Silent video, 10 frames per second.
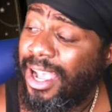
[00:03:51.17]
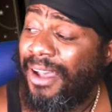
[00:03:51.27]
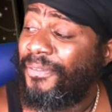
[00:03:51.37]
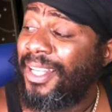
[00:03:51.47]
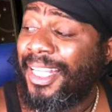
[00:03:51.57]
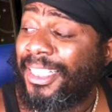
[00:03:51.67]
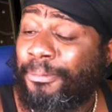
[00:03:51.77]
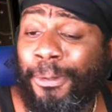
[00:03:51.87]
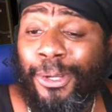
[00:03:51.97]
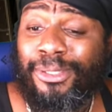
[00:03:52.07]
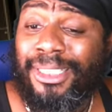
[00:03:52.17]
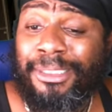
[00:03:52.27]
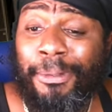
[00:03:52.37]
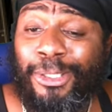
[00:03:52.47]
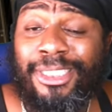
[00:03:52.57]
I feel like this
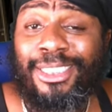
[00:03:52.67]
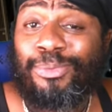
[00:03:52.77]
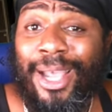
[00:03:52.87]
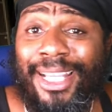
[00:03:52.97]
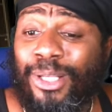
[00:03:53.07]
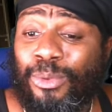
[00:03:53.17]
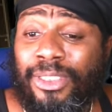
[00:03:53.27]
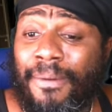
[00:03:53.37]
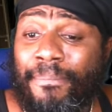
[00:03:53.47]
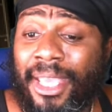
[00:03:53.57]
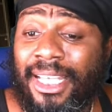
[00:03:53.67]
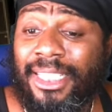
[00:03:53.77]
person is waiting on something, man.